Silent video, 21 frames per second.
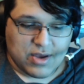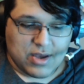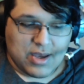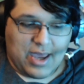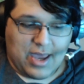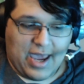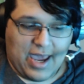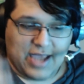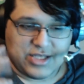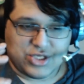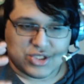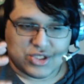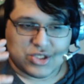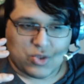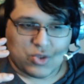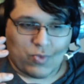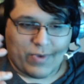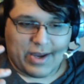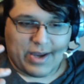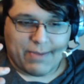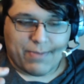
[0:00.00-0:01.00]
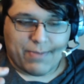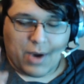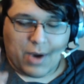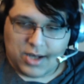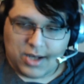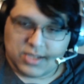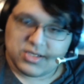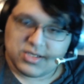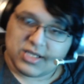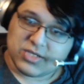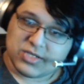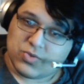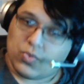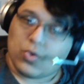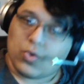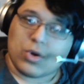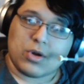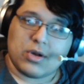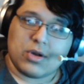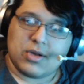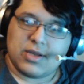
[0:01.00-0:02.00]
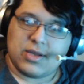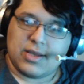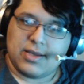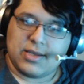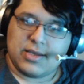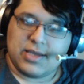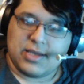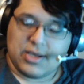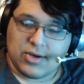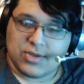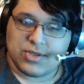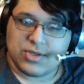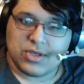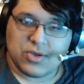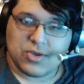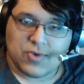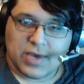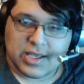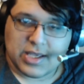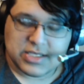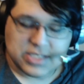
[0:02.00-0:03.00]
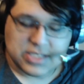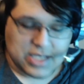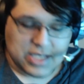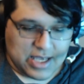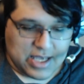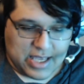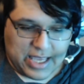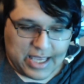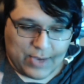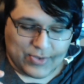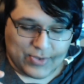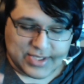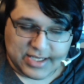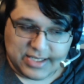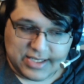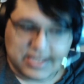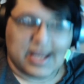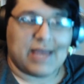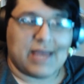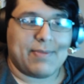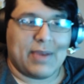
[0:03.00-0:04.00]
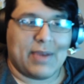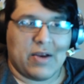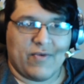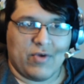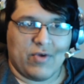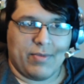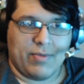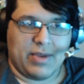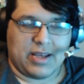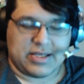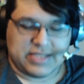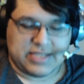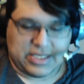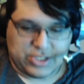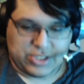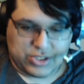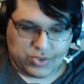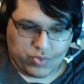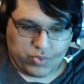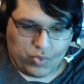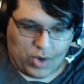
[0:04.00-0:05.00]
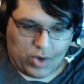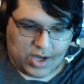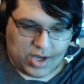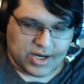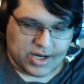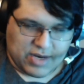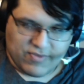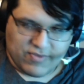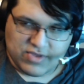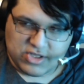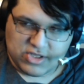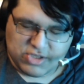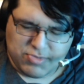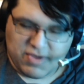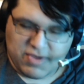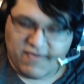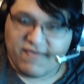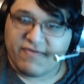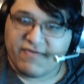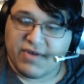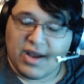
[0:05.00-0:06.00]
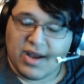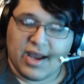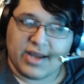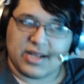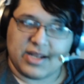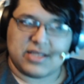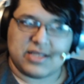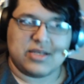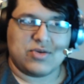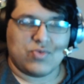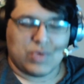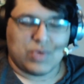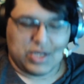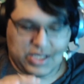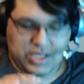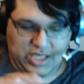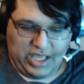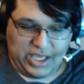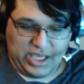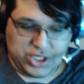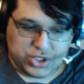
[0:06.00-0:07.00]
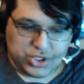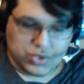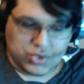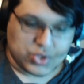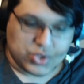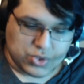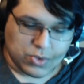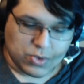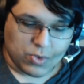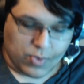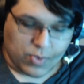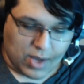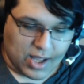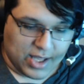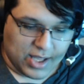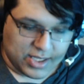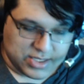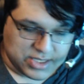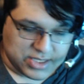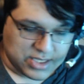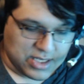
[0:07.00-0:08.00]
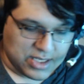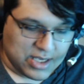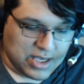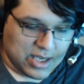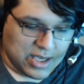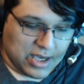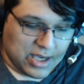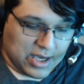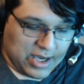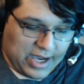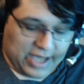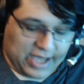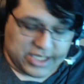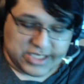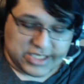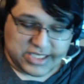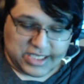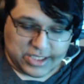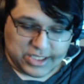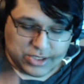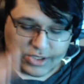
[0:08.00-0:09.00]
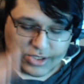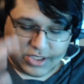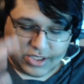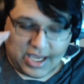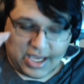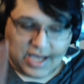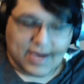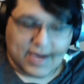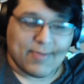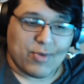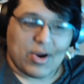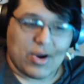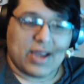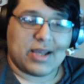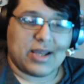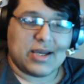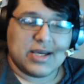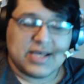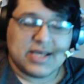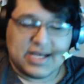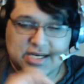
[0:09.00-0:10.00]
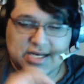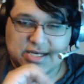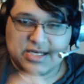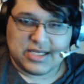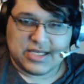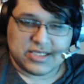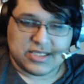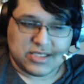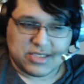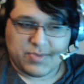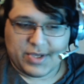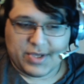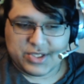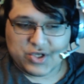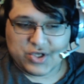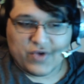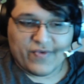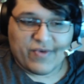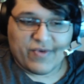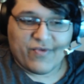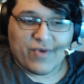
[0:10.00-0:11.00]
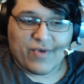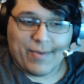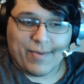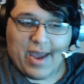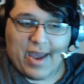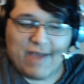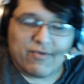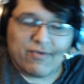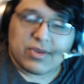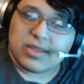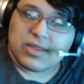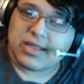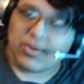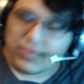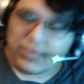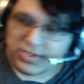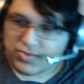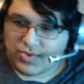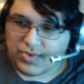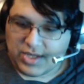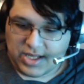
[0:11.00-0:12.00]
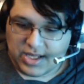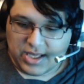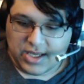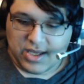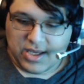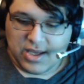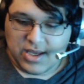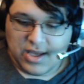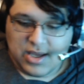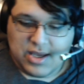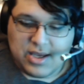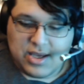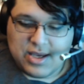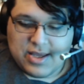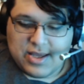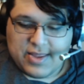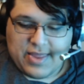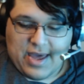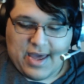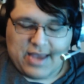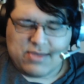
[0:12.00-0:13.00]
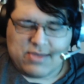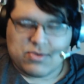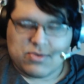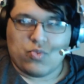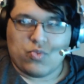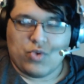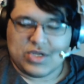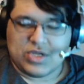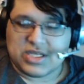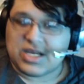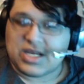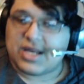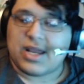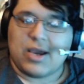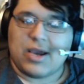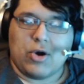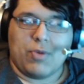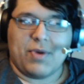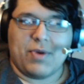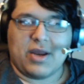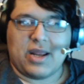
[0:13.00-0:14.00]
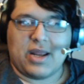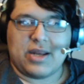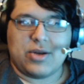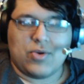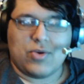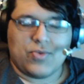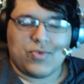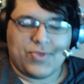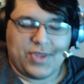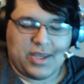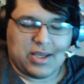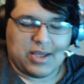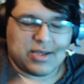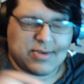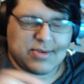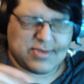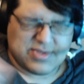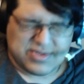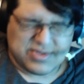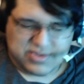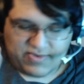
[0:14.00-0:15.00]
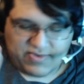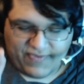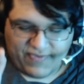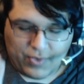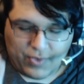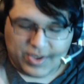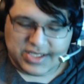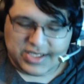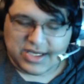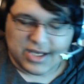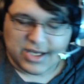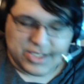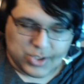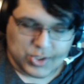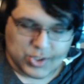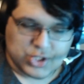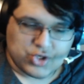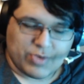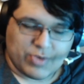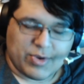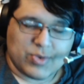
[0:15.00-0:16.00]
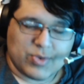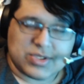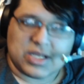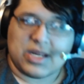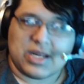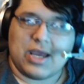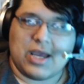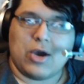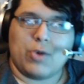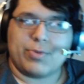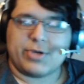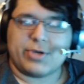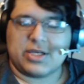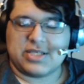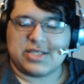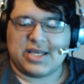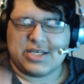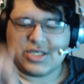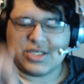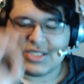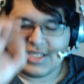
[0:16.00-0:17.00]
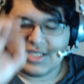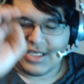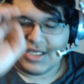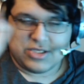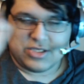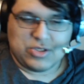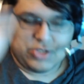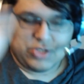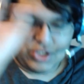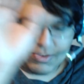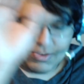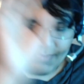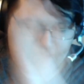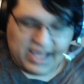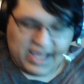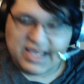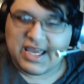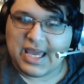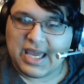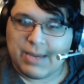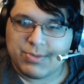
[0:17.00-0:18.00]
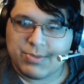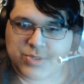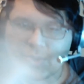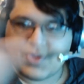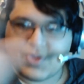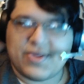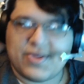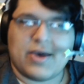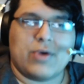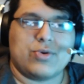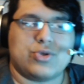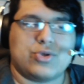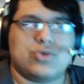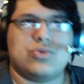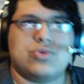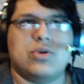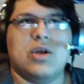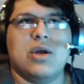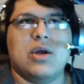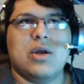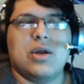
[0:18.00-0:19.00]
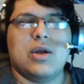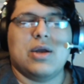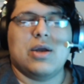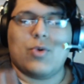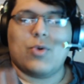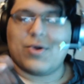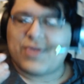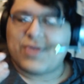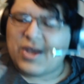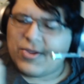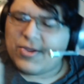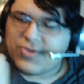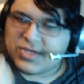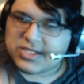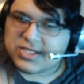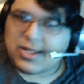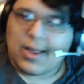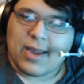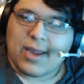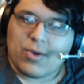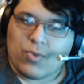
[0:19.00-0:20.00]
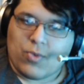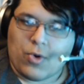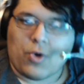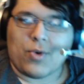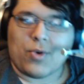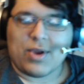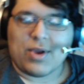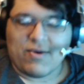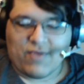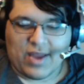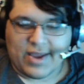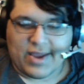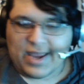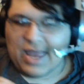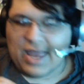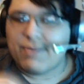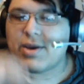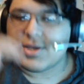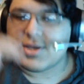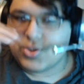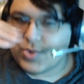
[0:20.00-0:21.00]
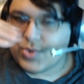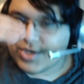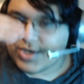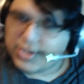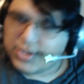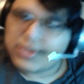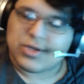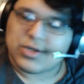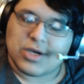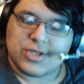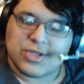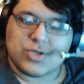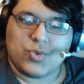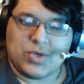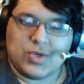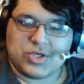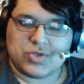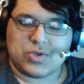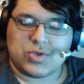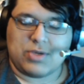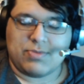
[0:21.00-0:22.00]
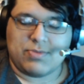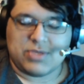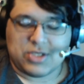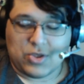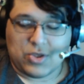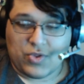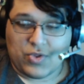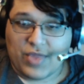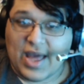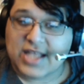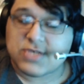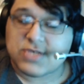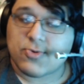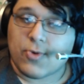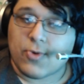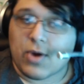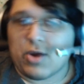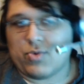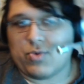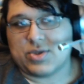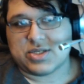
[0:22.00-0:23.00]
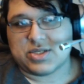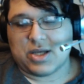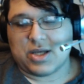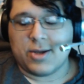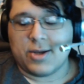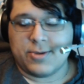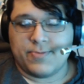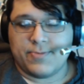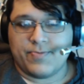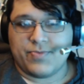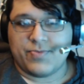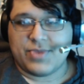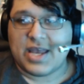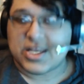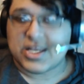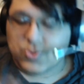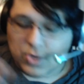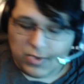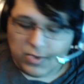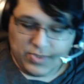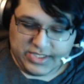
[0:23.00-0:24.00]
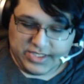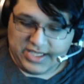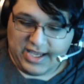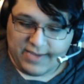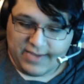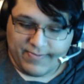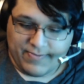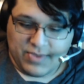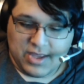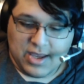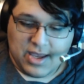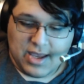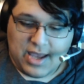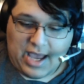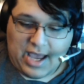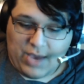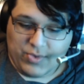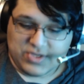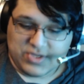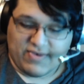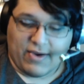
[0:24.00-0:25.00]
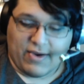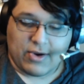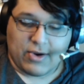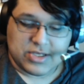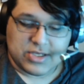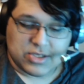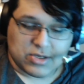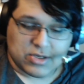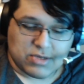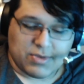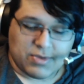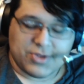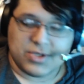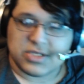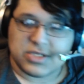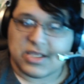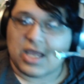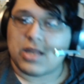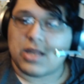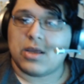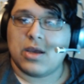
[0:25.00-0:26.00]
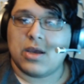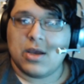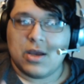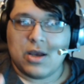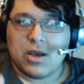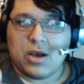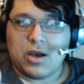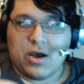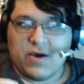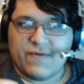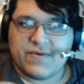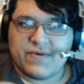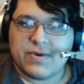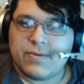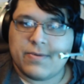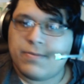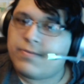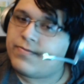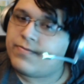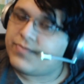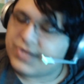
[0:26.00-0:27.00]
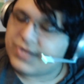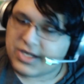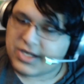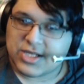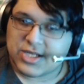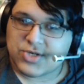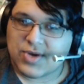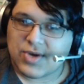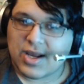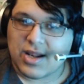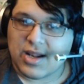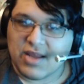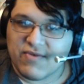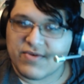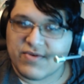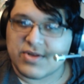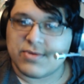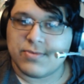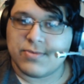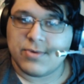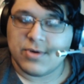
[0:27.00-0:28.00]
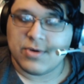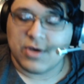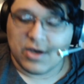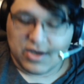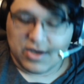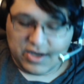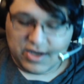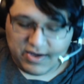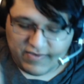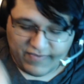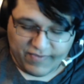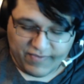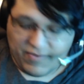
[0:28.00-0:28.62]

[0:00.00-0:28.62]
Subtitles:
and just the way politics were here in the U.S., it was a nightmare for me because I just wanted everything to be fine. I didn't want issues to arise. I just needed to take a break and distance myself from everything that wasn't gonna help. And I don't think focusing on Twitch streaming was gonna help because I just needed to just play games without the slight worry of like, am I doing good on Twitch streams? So that's where I was gone. That's where I was at. I was very concerned about the state of the country I live in, of